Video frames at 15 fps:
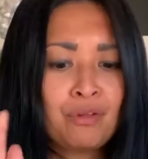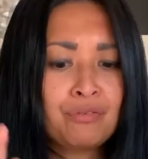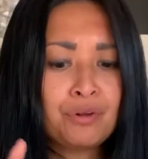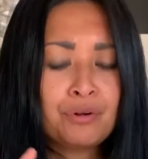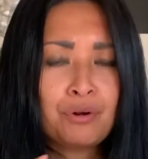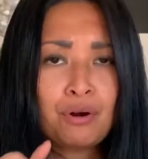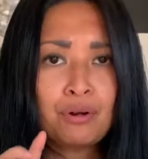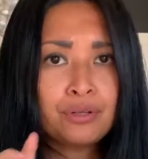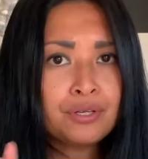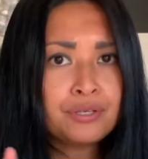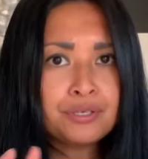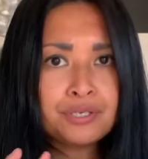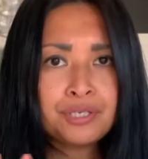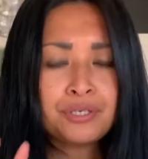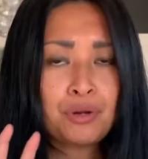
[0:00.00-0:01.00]
the garlic
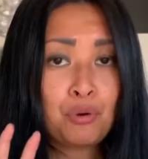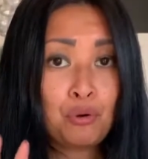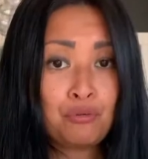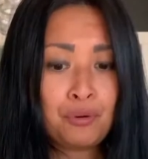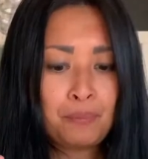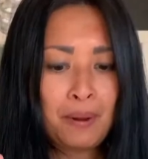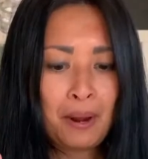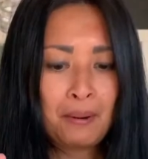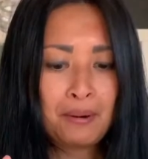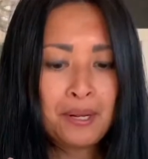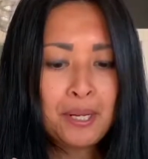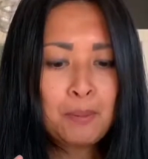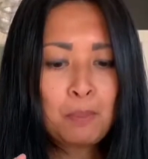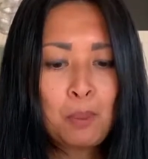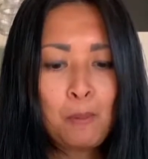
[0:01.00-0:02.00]
isn't
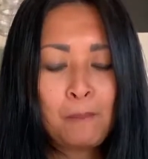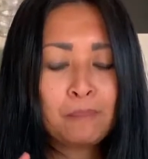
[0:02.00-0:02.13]
overpowering.